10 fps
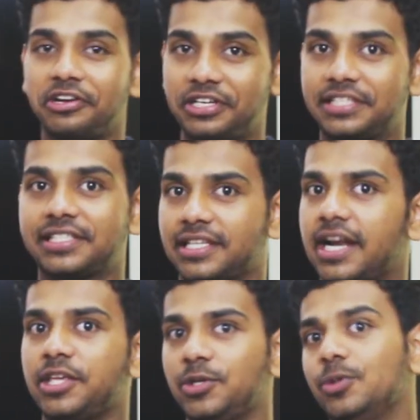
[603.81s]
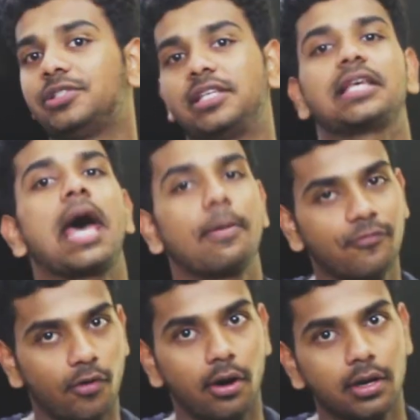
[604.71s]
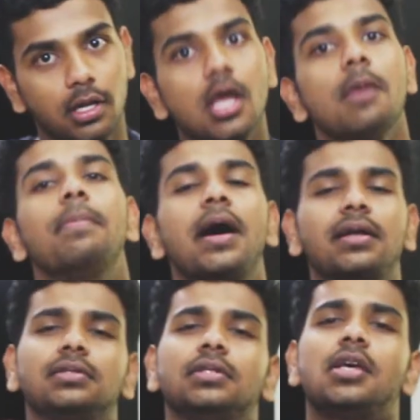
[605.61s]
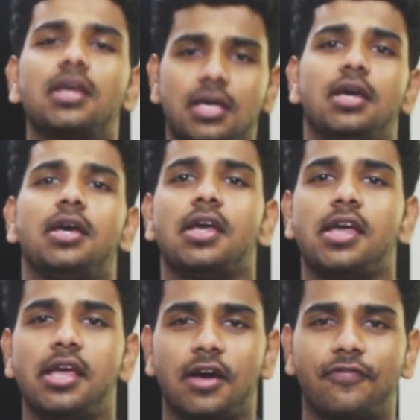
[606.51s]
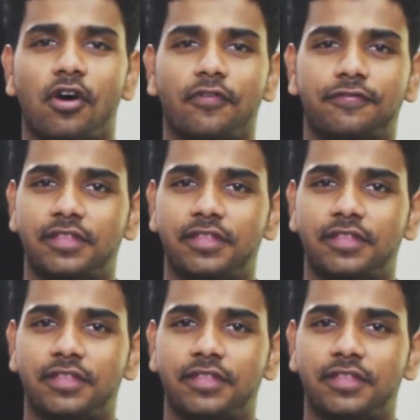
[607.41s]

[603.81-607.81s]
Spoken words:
reason that I use this app for. But enough of